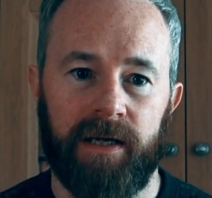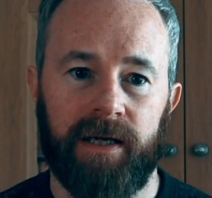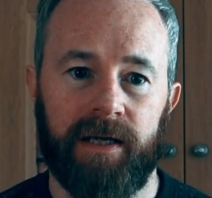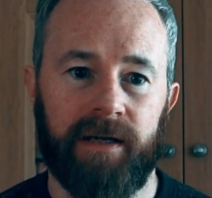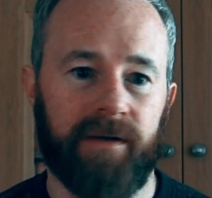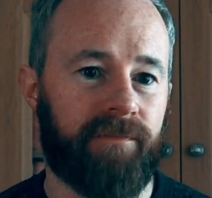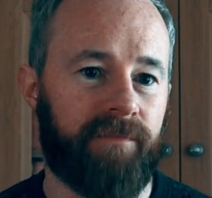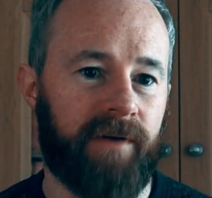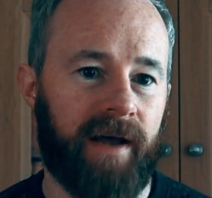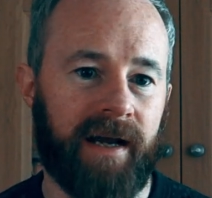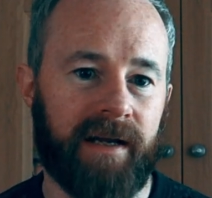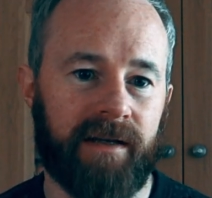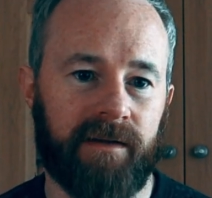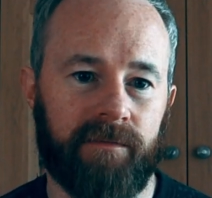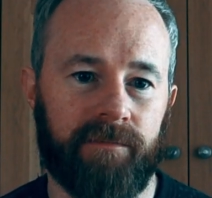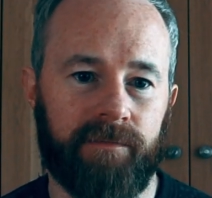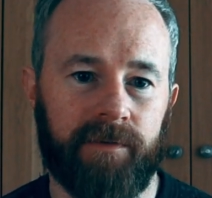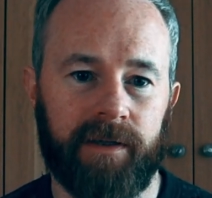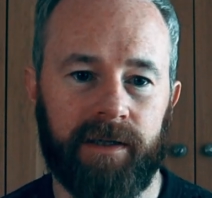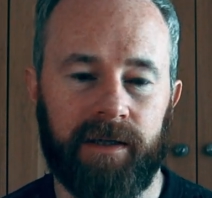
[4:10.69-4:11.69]
It
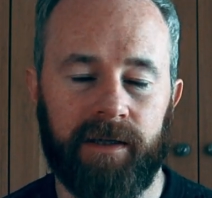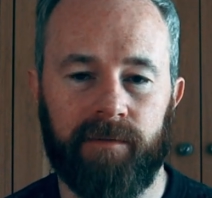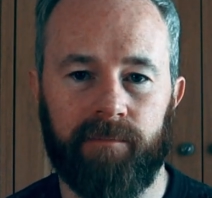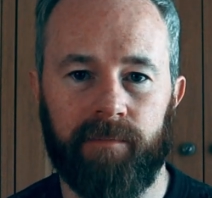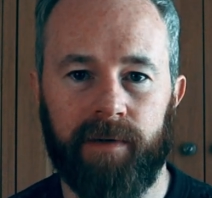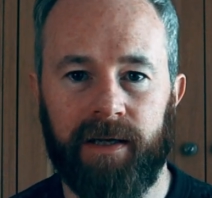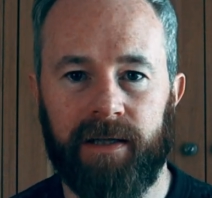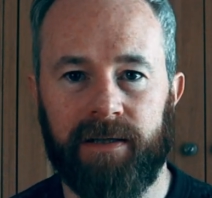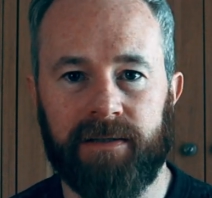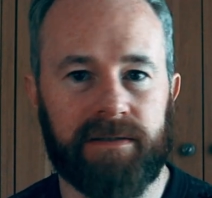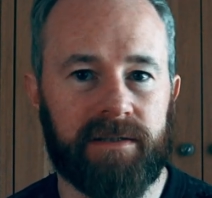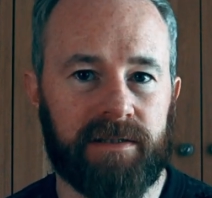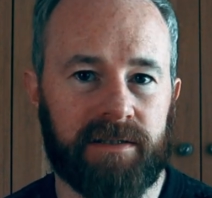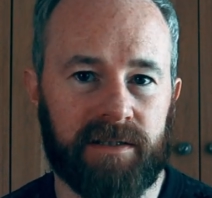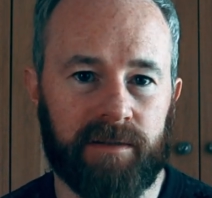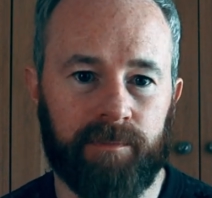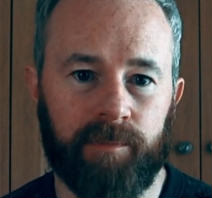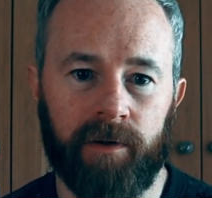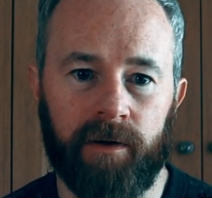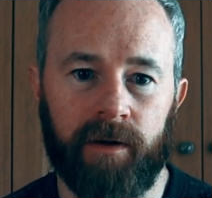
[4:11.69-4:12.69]
effectively means the
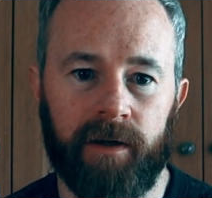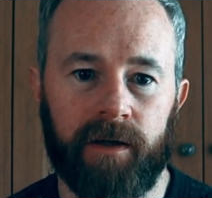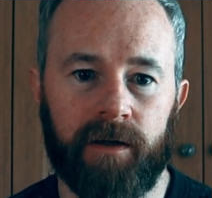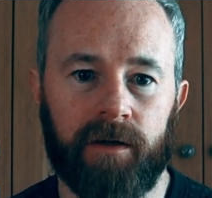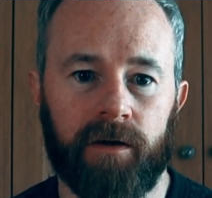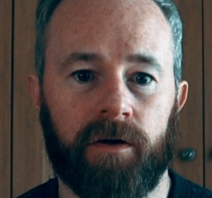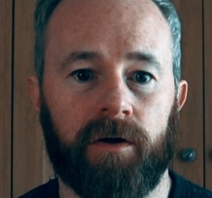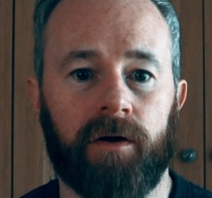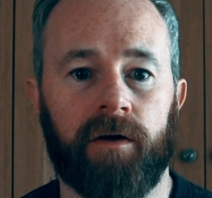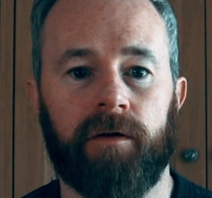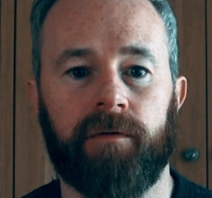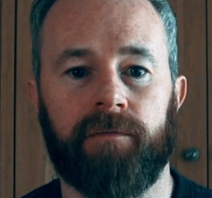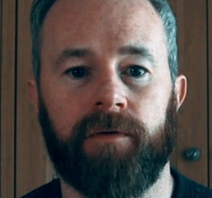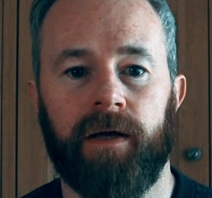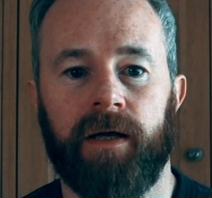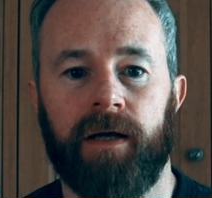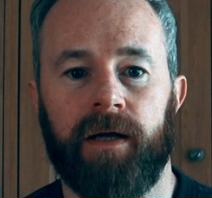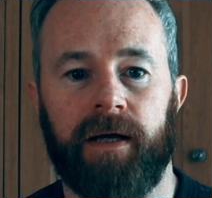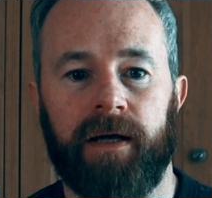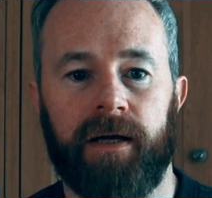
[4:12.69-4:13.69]
supply curve
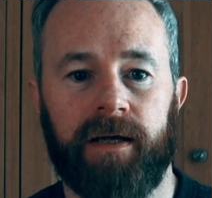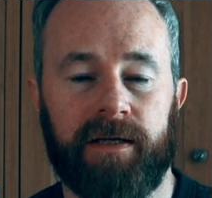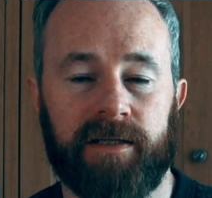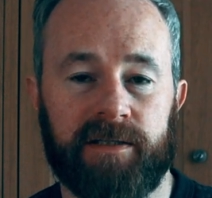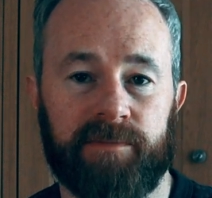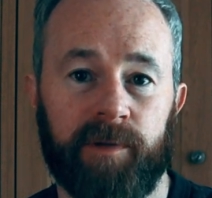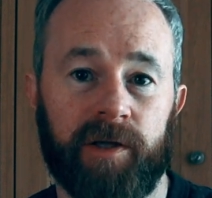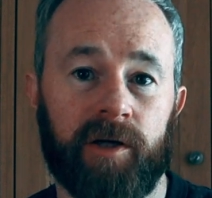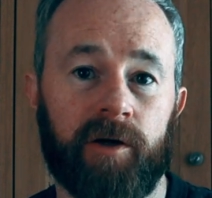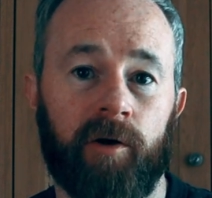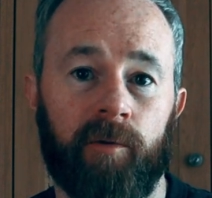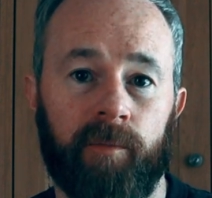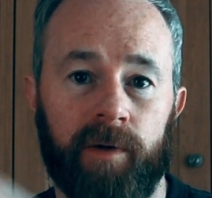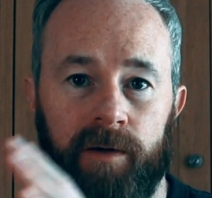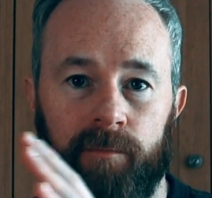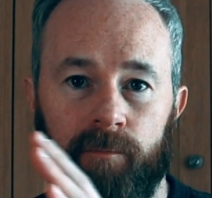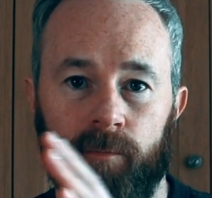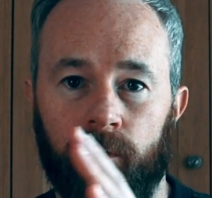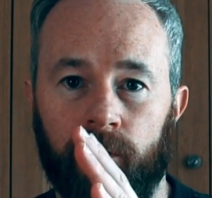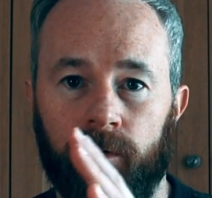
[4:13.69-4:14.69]
is
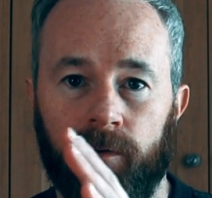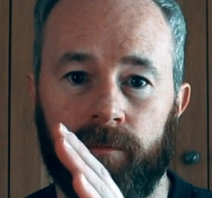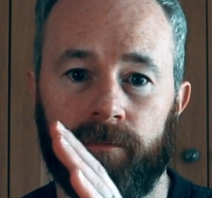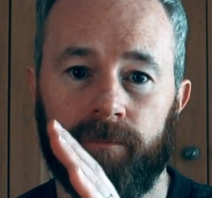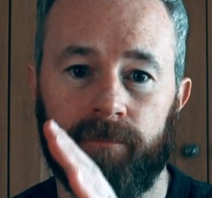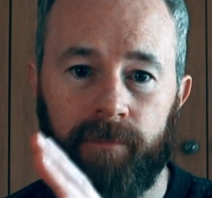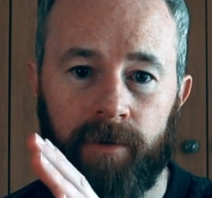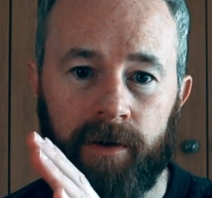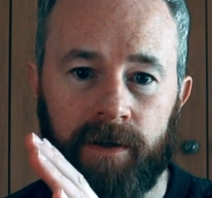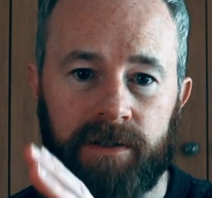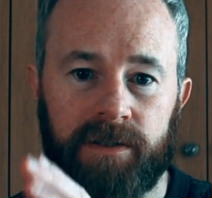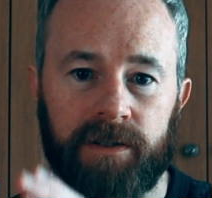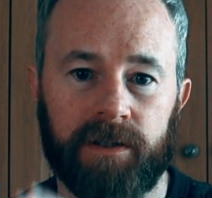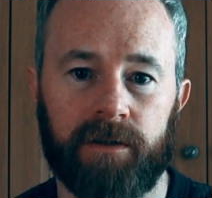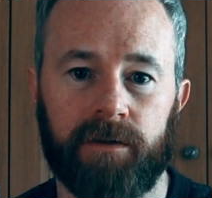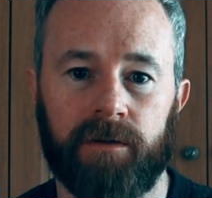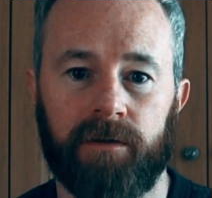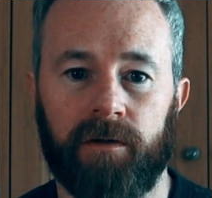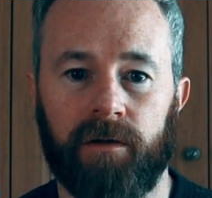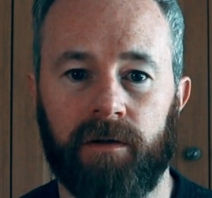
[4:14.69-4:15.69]
becoming more
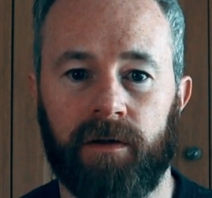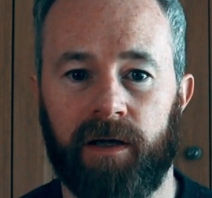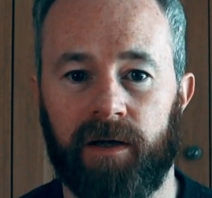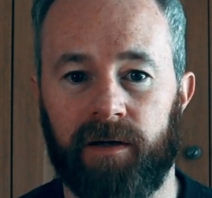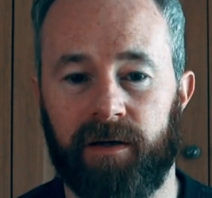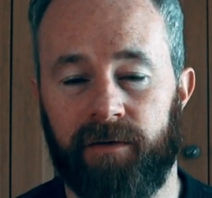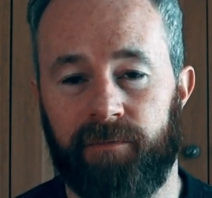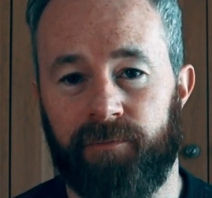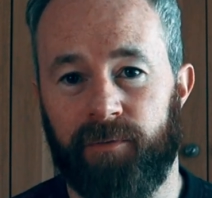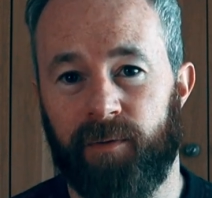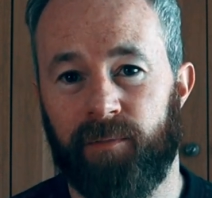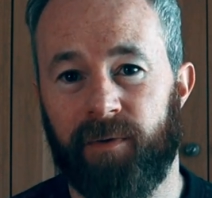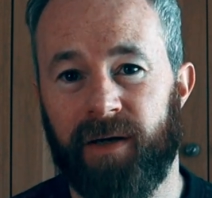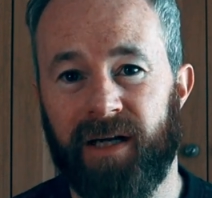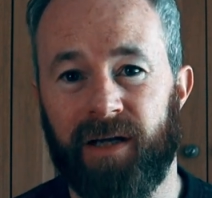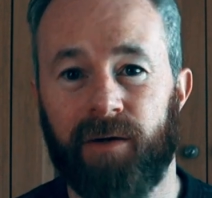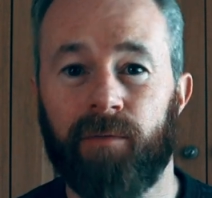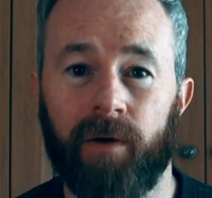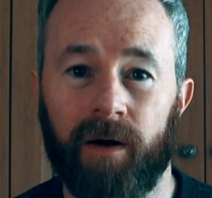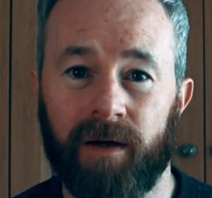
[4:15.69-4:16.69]
vertical, and if we
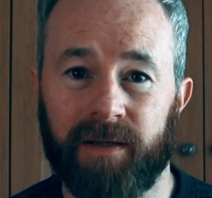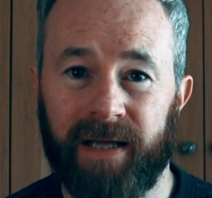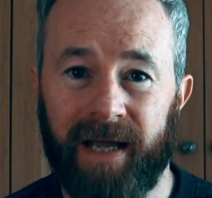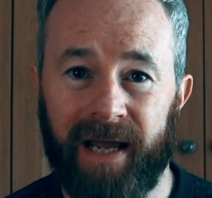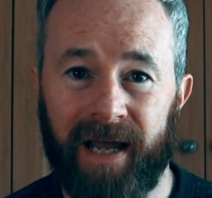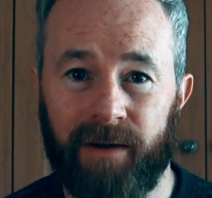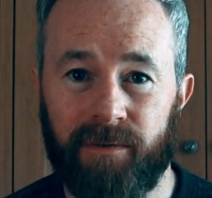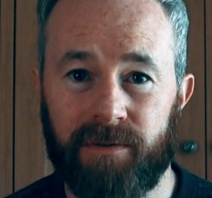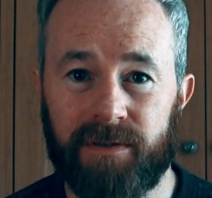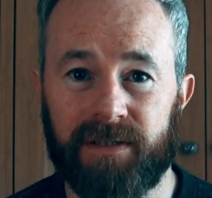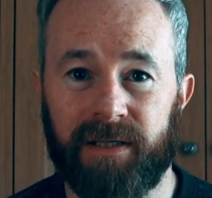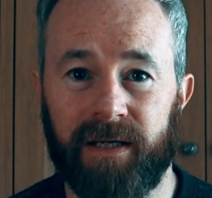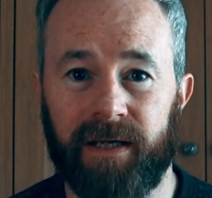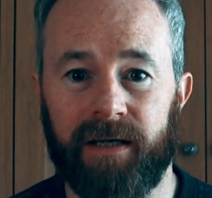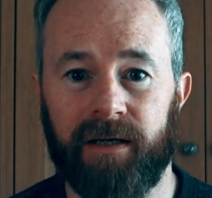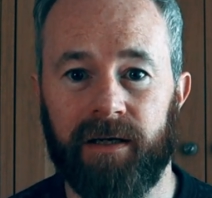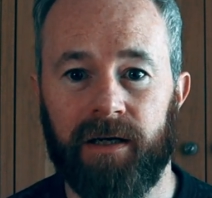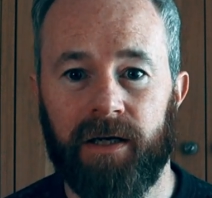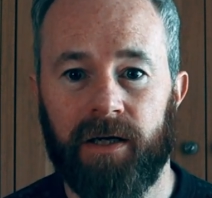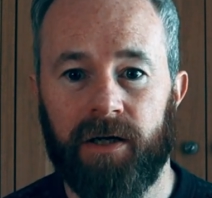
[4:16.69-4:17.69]
really want
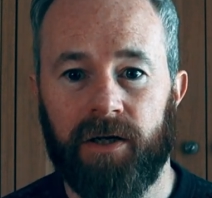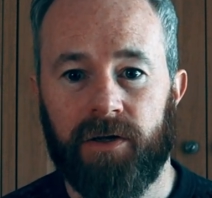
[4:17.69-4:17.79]
housing